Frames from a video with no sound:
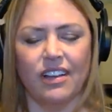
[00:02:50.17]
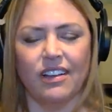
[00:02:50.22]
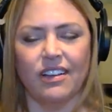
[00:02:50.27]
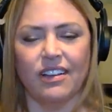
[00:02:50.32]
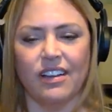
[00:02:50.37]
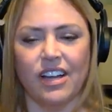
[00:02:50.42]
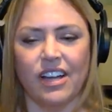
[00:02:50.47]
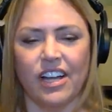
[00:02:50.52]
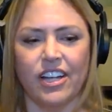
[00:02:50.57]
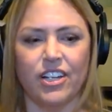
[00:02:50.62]
Yeah.
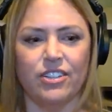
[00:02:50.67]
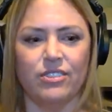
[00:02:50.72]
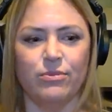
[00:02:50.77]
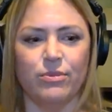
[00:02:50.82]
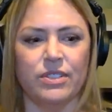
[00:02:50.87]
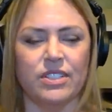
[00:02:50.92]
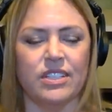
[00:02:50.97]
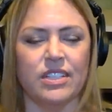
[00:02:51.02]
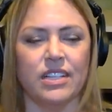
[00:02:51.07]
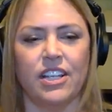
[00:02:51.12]
I
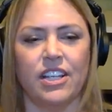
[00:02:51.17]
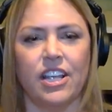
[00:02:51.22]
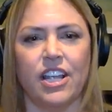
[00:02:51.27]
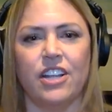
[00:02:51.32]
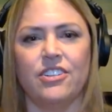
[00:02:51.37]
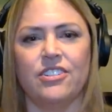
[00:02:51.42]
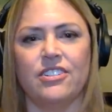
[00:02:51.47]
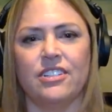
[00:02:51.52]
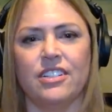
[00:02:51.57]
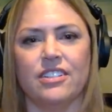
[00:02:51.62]
was
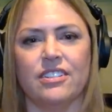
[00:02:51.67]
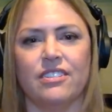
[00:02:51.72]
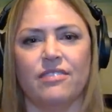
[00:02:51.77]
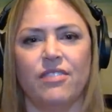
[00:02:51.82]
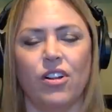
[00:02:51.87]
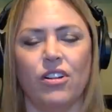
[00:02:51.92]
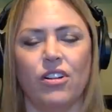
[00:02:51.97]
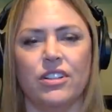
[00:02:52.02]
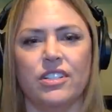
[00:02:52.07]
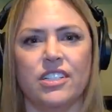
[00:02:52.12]
engaged as a
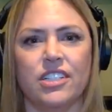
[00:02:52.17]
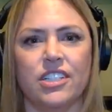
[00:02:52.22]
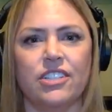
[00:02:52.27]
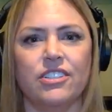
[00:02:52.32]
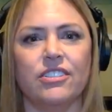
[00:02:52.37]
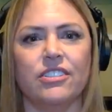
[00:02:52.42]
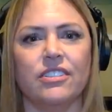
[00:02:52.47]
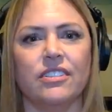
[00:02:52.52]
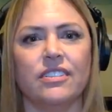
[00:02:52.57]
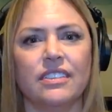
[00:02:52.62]

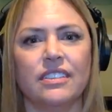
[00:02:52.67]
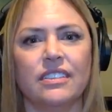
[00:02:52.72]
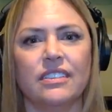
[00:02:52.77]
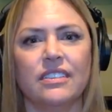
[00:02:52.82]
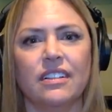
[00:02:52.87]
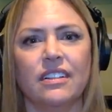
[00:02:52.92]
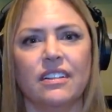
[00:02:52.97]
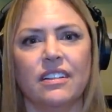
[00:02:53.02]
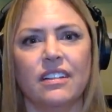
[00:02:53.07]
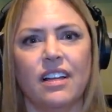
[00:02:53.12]
volunteer
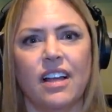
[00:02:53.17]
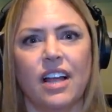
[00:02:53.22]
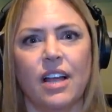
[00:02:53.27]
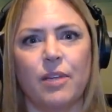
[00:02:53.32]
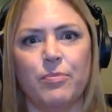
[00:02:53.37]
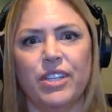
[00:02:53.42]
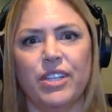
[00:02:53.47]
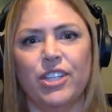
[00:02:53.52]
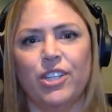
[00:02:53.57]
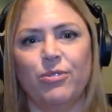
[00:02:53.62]

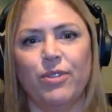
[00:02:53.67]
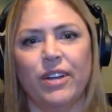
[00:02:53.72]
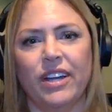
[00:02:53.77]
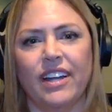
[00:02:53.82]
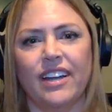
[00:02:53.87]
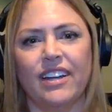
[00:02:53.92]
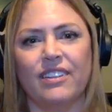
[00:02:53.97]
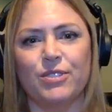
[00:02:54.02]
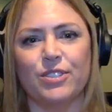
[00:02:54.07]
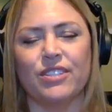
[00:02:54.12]
at PQA.
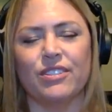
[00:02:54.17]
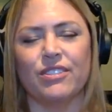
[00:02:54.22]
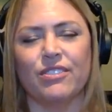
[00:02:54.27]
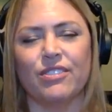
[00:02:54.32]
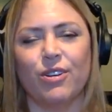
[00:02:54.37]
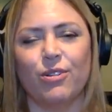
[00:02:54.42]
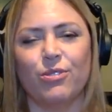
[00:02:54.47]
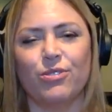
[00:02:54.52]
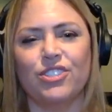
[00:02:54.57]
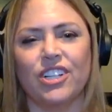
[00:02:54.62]
I was a
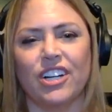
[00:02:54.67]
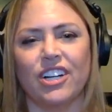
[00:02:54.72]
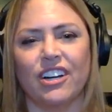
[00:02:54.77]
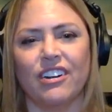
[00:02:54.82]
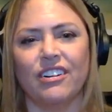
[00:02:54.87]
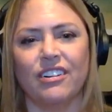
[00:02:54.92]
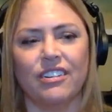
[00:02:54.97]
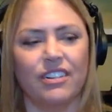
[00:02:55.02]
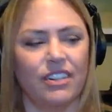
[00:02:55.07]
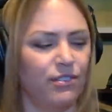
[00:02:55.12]
co
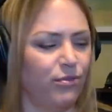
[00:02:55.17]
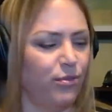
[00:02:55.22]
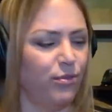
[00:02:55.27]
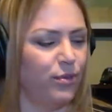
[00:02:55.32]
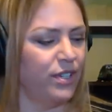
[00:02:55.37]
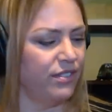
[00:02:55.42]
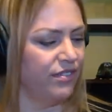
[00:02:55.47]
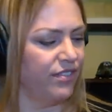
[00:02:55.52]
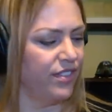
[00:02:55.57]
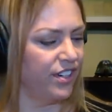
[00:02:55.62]
chair of
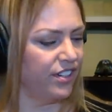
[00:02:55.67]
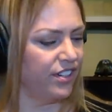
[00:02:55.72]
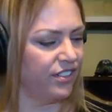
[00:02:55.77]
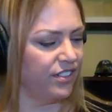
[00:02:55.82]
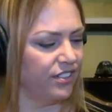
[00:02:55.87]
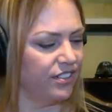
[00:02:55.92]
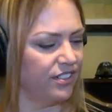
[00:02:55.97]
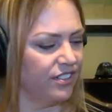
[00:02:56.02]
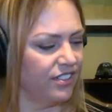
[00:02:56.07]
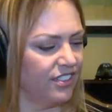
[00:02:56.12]
one of
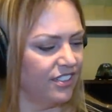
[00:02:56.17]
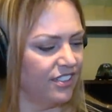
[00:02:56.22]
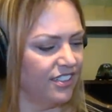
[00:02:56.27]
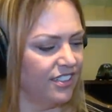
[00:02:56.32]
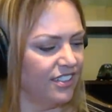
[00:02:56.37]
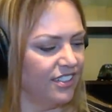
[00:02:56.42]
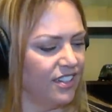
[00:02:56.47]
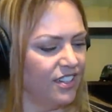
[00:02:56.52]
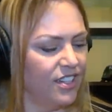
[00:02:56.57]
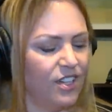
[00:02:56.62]
their
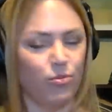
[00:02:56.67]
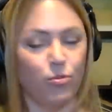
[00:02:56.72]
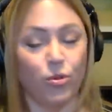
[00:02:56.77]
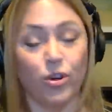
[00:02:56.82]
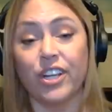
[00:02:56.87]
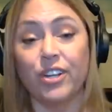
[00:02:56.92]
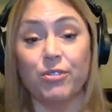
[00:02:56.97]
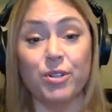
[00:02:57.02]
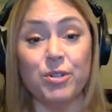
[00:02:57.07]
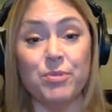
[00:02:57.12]

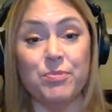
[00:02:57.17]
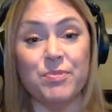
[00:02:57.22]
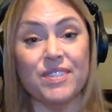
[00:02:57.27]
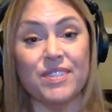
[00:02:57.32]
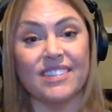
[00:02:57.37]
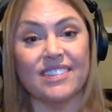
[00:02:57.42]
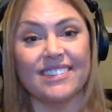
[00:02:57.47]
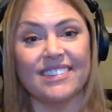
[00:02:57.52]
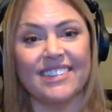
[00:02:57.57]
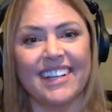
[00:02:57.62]
working
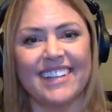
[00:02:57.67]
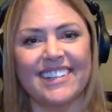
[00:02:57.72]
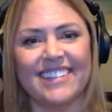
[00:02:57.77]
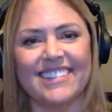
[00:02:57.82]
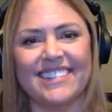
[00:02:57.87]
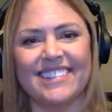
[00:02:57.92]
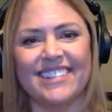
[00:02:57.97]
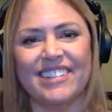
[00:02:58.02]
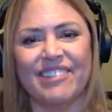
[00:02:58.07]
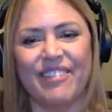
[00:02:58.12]
groups
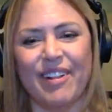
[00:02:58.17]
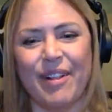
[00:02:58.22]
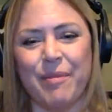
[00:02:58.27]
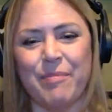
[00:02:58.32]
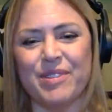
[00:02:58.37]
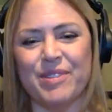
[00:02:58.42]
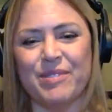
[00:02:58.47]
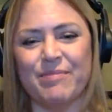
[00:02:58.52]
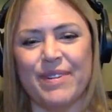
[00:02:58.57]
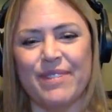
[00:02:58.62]
and
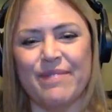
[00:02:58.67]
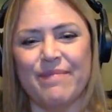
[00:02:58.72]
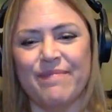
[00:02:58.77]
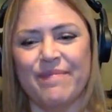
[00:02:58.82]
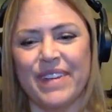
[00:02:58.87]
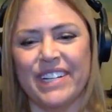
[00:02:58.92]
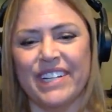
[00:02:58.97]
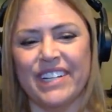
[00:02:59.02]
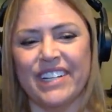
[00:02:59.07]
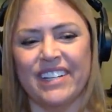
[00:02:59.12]
developed
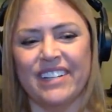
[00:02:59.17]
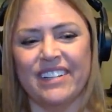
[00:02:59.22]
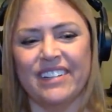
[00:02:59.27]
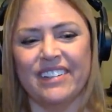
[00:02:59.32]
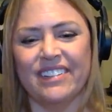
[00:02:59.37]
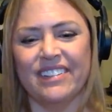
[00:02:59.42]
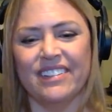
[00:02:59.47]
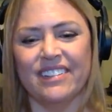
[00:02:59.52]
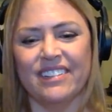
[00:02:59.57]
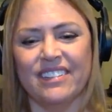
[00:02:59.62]

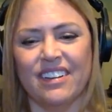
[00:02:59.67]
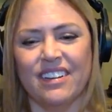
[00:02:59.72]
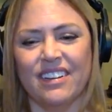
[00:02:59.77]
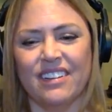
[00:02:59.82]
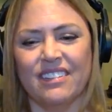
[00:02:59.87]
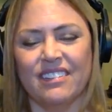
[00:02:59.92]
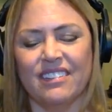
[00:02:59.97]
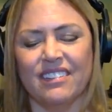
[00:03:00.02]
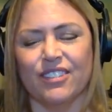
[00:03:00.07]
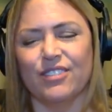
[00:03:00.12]
many
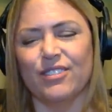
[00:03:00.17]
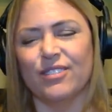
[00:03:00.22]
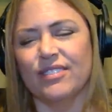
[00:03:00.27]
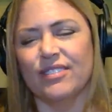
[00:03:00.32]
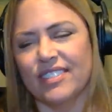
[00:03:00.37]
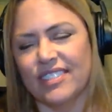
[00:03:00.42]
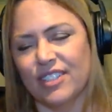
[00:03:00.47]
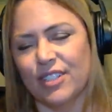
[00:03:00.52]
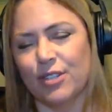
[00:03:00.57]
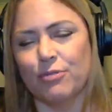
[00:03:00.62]
or
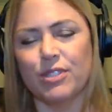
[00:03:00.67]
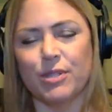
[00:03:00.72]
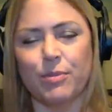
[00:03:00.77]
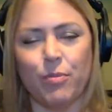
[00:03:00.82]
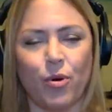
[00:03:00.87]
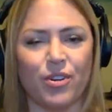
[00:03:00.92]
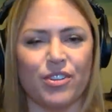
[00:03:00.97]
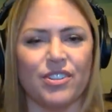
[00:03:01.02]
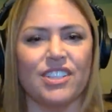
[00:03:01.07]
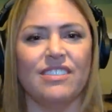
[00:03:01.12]
you know
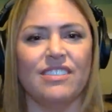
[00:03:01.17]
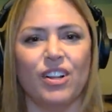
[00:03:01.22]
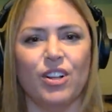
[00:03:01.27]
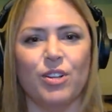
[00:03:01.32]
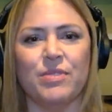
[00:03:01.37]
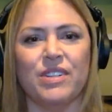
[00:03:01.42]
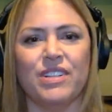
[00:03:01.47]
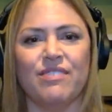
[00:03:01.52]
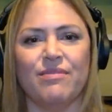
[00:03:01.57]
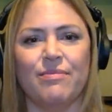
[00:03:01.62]
supported the
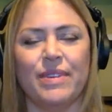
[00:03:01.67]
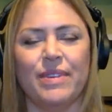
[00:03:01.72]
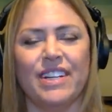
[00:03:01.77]
development